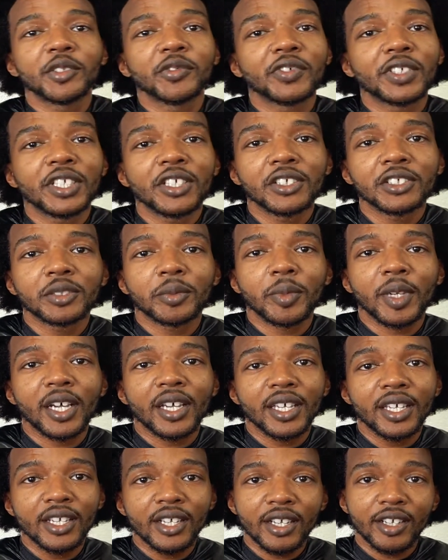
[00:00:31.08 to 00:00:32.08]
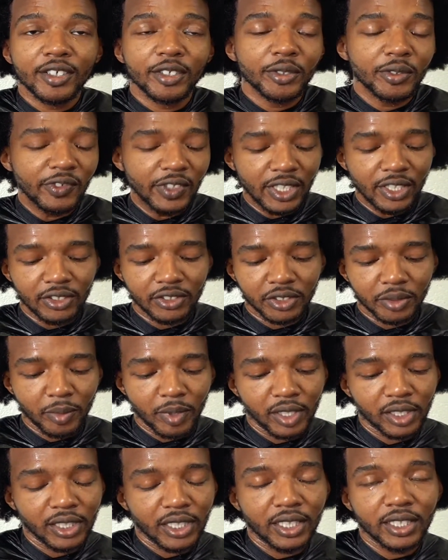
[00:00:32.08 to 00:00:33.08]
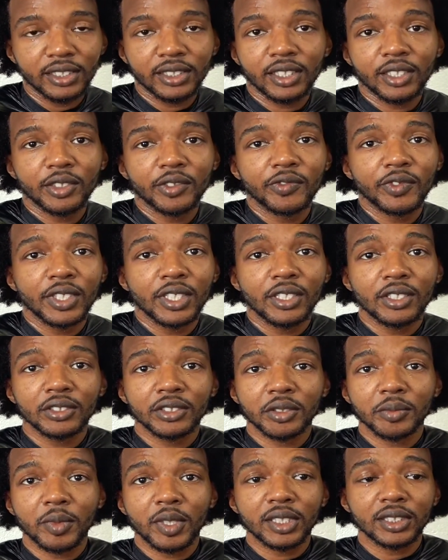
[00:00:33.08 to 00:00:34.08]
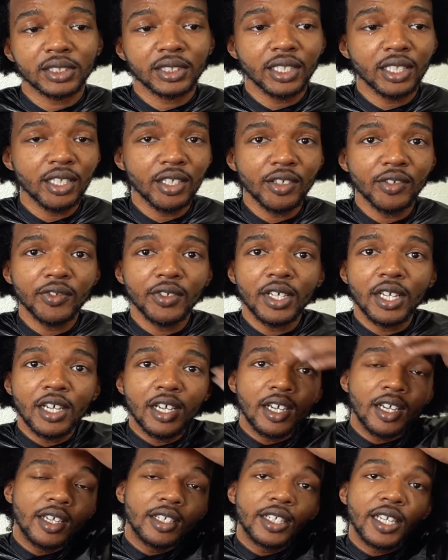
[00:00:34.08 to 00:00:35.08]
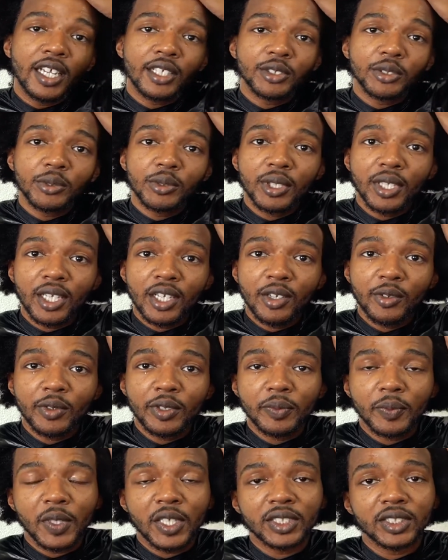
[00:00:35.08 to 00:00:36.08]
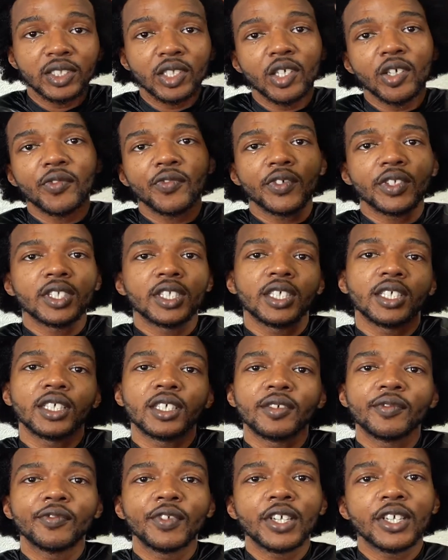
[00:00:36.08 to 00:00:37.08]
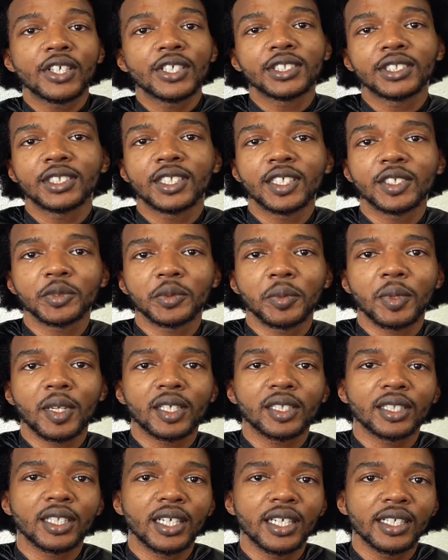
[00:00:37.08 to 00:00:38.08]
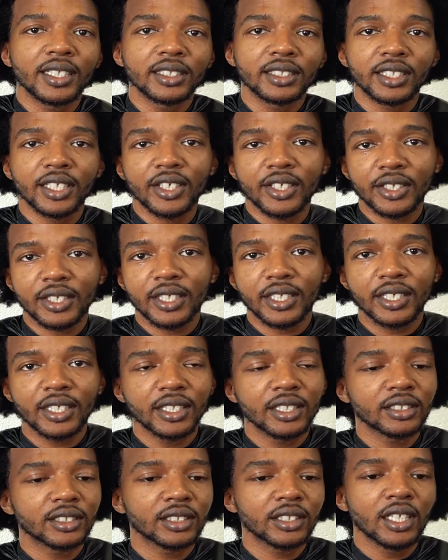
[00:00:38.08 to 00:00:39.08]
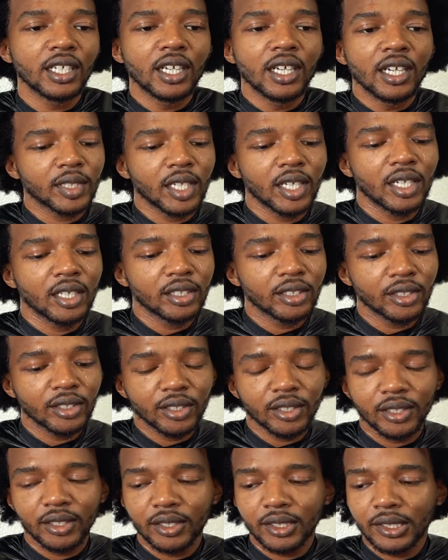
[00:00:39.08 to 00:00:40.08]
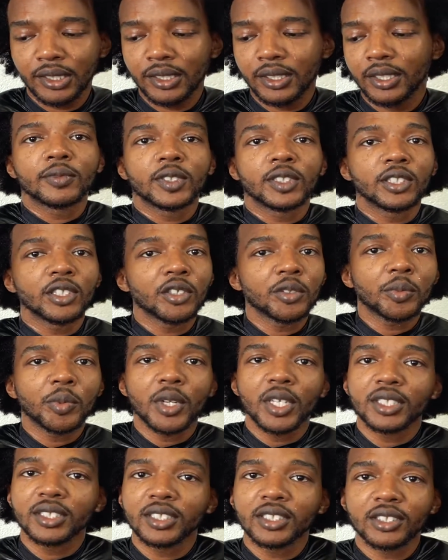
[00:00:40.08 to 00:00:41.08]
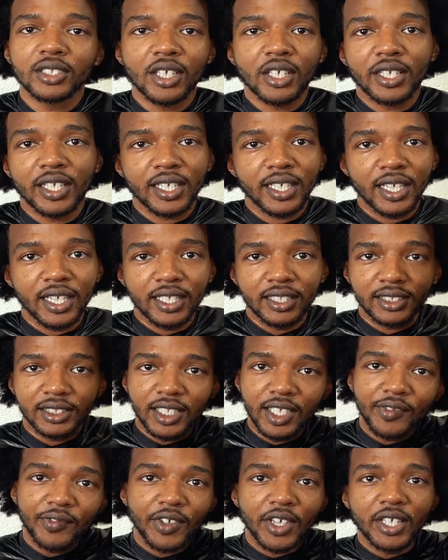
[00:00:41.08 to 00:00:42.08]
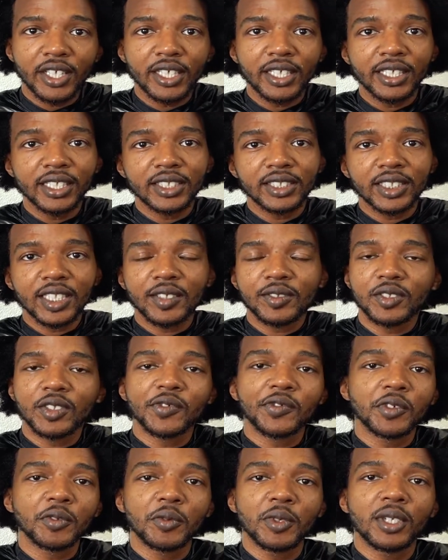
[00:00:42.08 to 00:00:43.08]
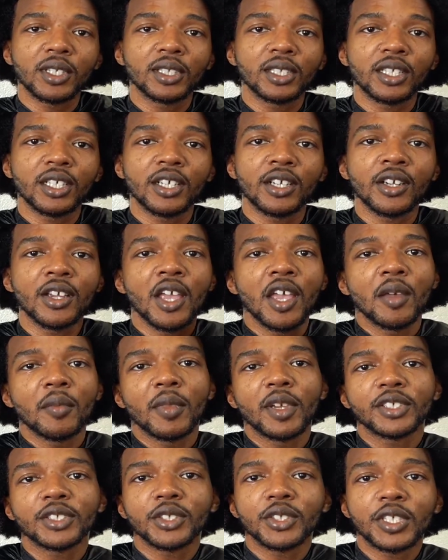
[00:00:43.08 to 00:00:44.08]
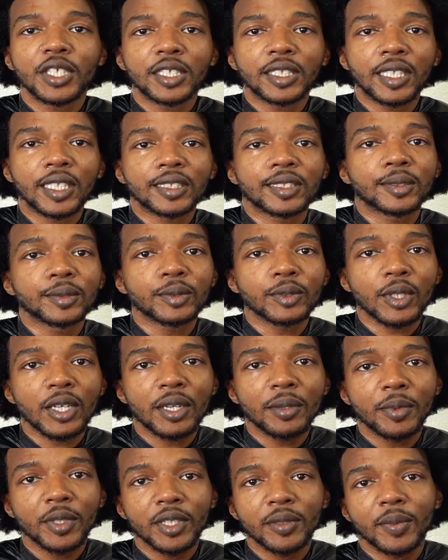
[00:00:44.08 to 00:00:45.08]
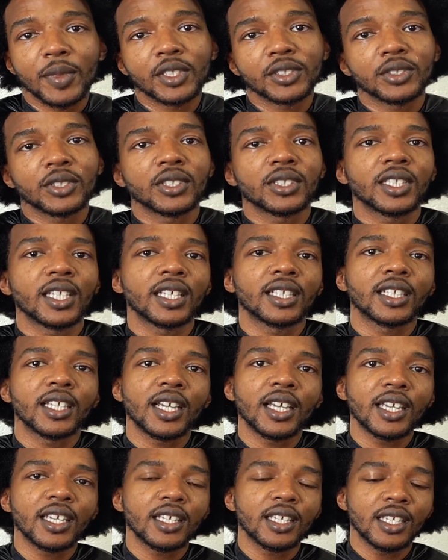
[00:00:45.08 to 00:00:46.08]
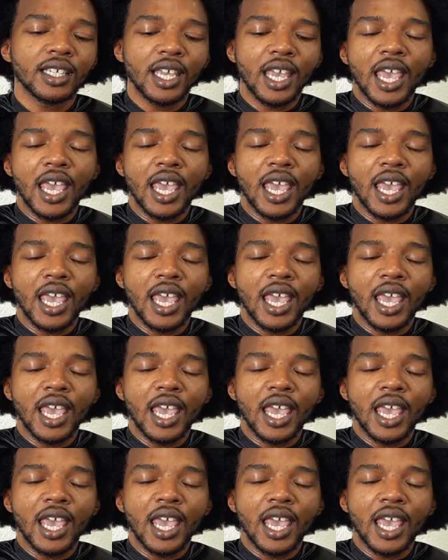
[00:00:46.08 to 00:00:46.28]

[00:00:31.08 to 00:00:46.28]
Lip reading: do videos about hair. I do videos on my clients. I do videos on myself, natural hair with myself, and then various things with my clients, haircuts, color, silk presses, all that kind of stuff, all that good stuff. So if you want to learn, make sure you hit that subscribe button, make sure you hit that like,